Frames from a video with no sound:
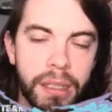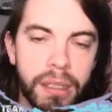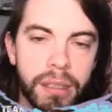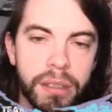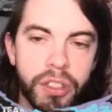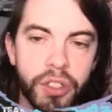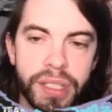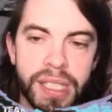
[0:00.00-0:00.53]

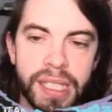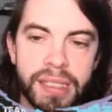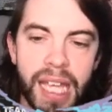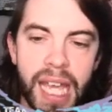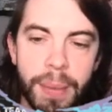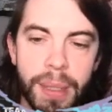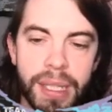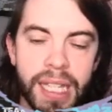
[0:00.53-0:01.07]
during this
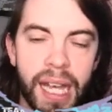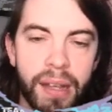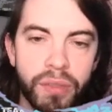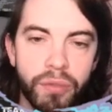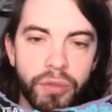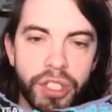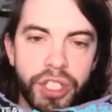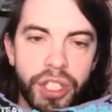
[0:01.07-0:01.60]
game, and that
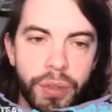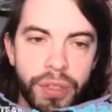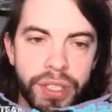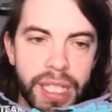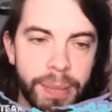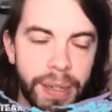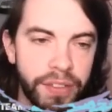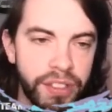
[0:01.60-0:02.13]
reduced the
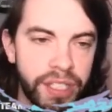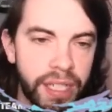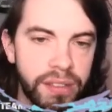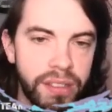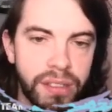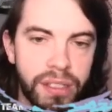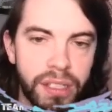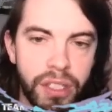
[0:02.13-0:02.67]
amount of
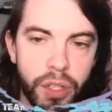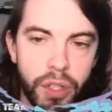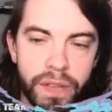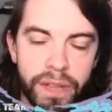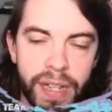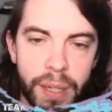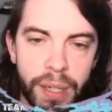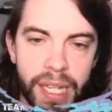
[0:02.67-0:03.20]
chances that
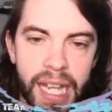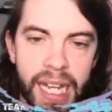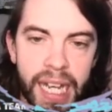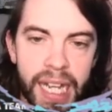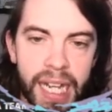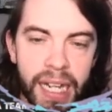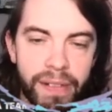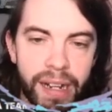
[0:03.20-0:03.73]
Juve were getting in
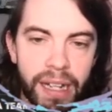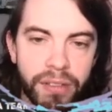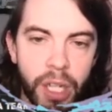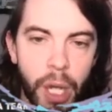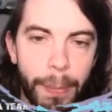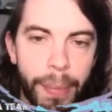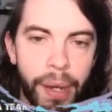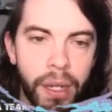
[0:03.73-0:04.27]
and around our
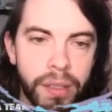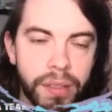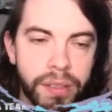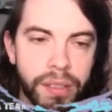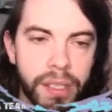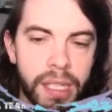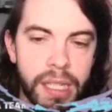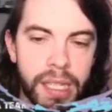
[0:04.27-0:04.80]
box.
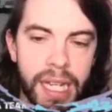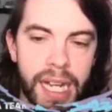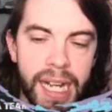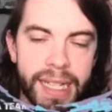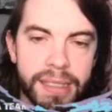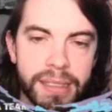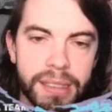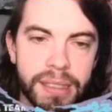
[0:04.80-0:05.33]

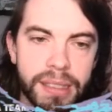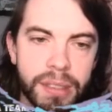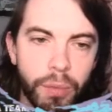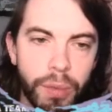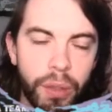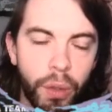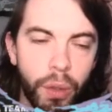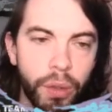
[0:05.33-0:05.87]
And we
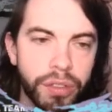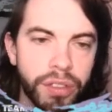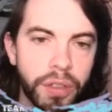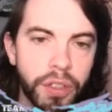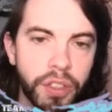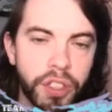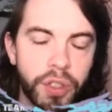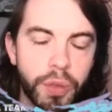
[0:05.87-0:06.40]
also
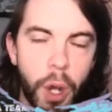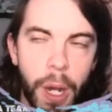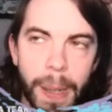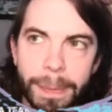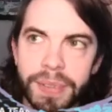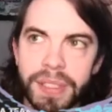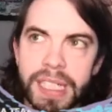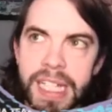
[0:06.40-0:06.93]

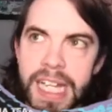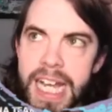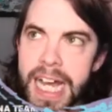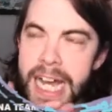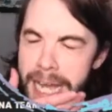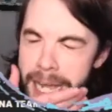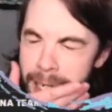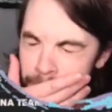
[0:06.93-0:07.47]
swapped
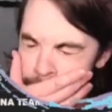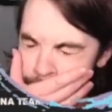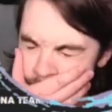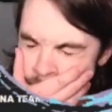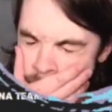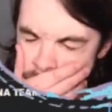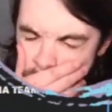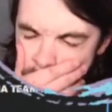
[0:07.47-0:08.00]

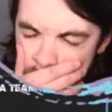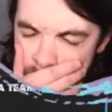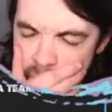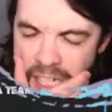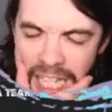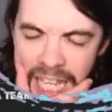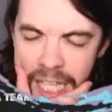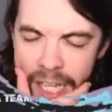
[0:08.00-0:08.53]

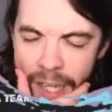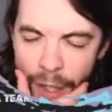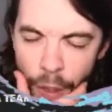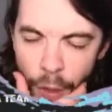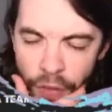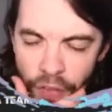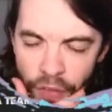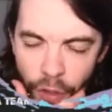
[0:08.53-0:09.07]
Nico
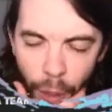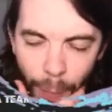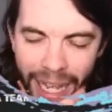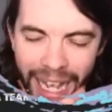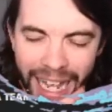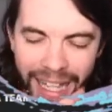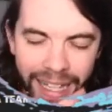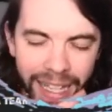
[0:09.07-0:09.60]
from a